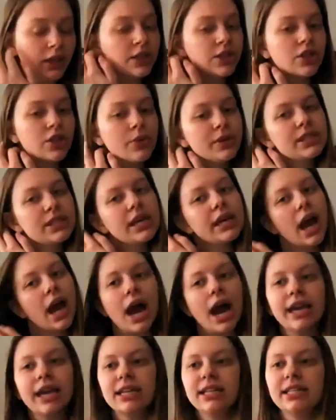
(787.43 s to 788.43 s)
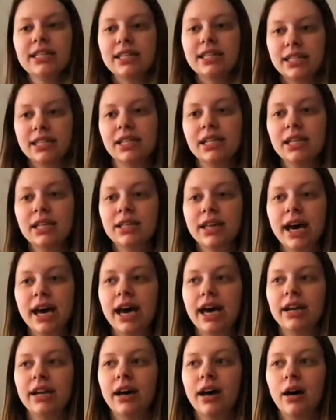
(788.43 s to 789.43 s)
So it's like I can see
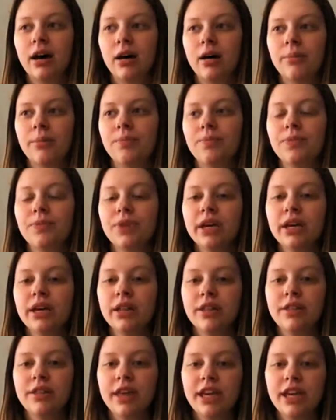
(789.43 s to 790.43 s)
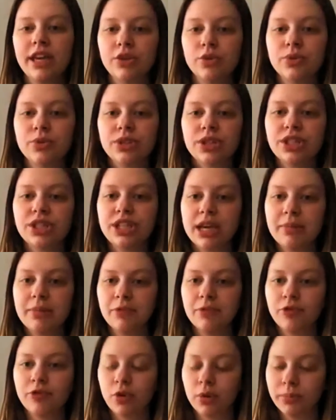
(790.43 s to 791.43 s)
that they use the
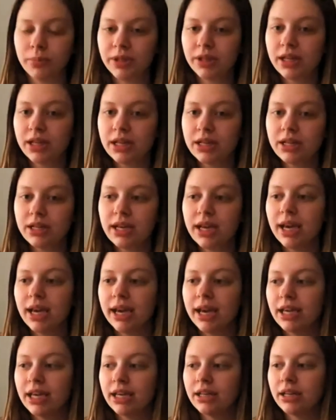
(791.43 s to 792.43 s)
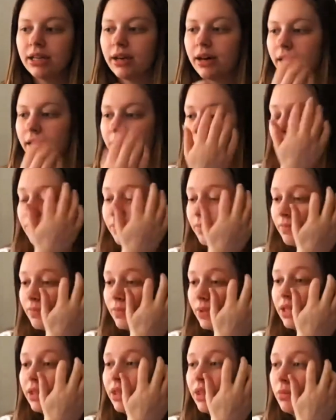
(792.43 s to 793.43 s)
same formula in the
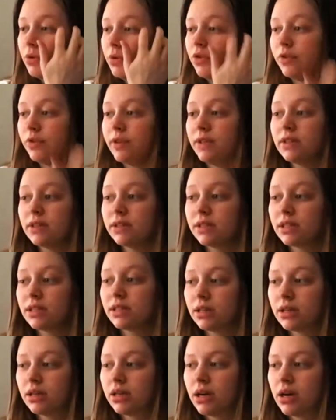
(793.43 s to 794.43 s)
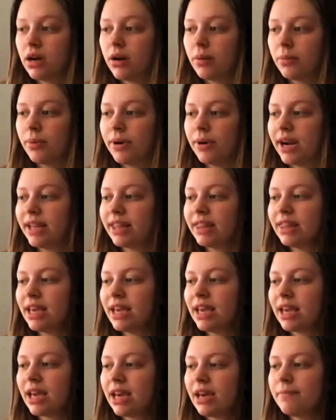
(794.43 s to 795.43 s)
movies, but I
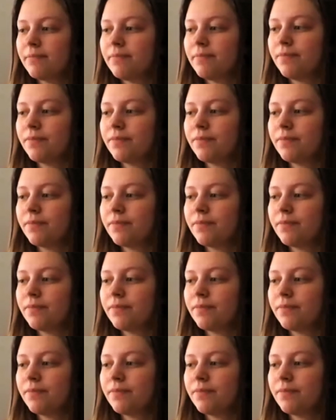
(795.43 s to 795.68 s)
think,